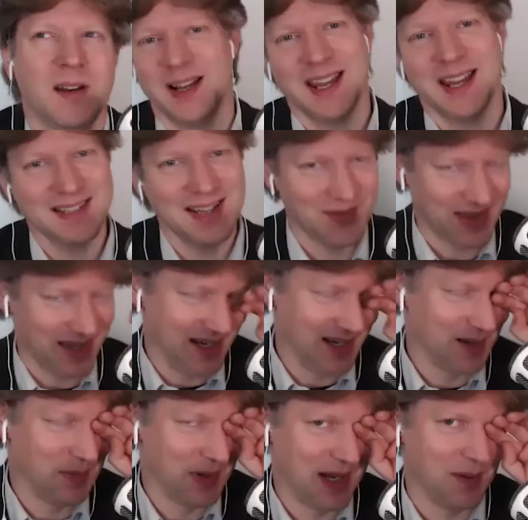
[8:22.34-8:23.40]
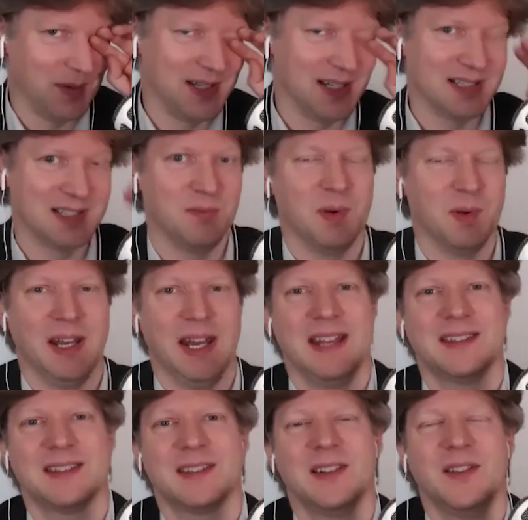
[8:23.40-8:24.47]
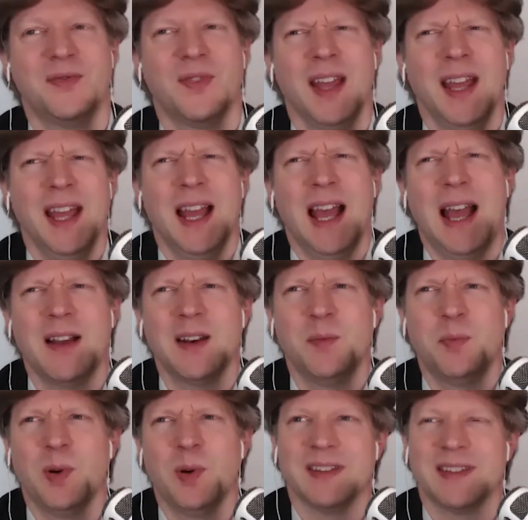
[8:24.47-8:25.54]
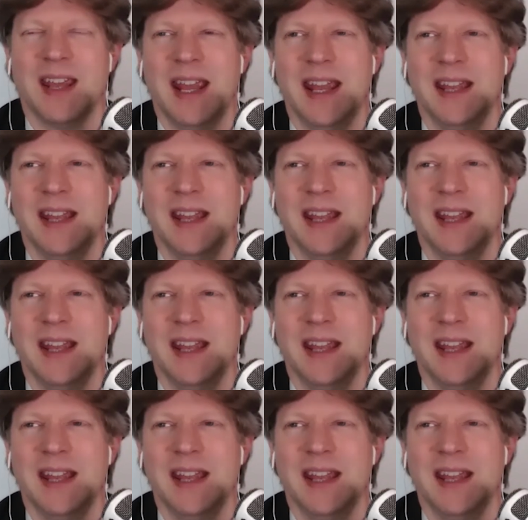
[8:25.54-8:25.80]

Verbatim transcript: I guess everything can become addictive, but it's sort of, how can I put this?